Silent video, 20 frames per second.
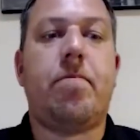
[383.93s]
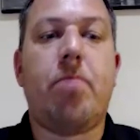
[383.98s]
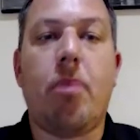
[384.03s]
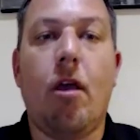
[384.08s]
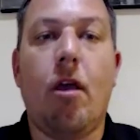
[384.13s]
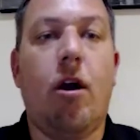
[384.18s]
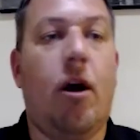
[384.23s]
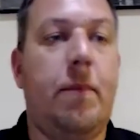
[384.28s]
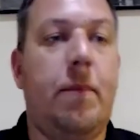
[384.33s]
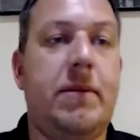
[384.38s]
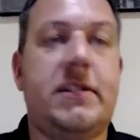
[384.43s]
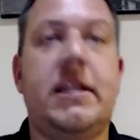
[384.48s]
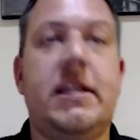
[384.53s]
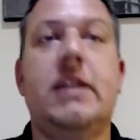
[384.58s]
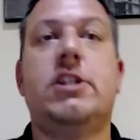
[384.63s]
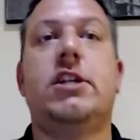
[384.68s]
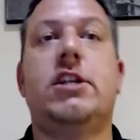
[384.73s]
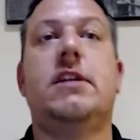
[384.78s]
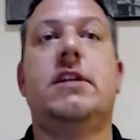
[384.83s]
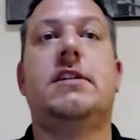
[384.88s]

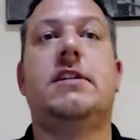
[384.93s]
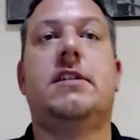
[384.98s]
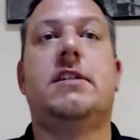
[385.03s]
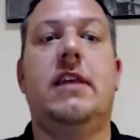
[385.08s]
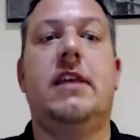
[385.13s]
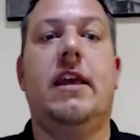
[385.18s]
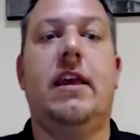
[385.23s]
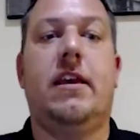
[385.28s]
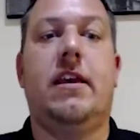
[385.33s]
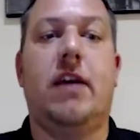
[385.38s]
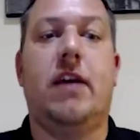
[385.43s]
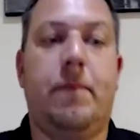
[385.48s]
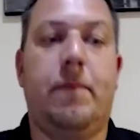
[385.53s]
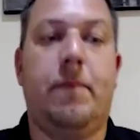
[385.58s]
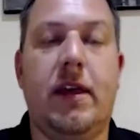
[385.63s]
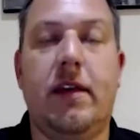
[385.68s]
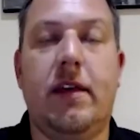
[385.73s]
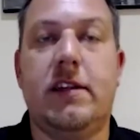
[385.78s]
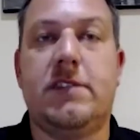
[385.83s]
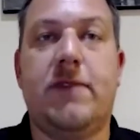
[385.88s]
compensations, the
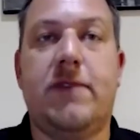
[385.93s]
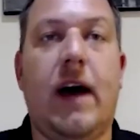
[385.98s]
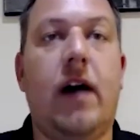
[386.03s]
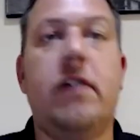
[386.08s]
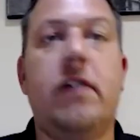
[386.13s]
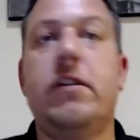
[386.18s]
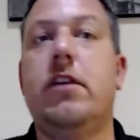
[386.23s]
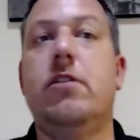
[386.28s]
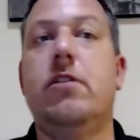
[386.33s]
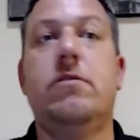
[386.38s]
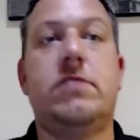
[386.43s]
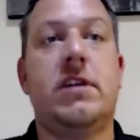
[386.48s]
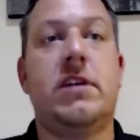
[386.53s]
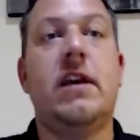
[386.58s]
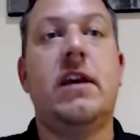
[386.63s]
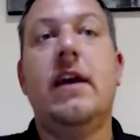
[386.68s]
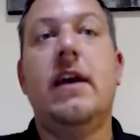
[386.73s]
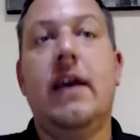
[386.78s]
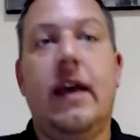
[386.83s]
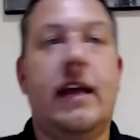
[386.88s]
company's values,
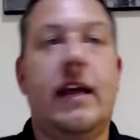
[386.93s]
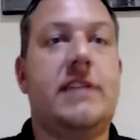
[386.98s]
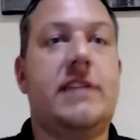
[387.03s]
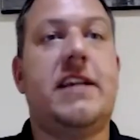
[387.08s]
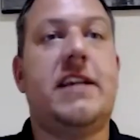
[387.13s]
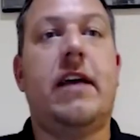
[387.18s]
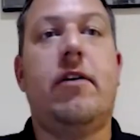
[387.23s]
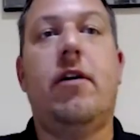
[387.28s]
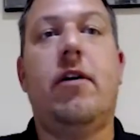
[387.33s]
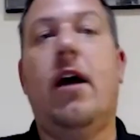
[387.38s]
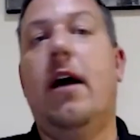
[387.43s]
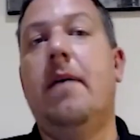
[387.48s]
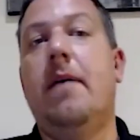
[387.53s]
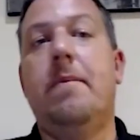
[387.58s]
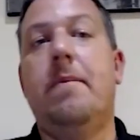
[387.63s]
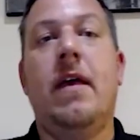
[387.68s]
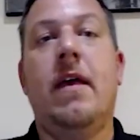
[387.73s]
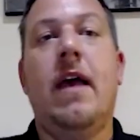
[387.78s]
etc.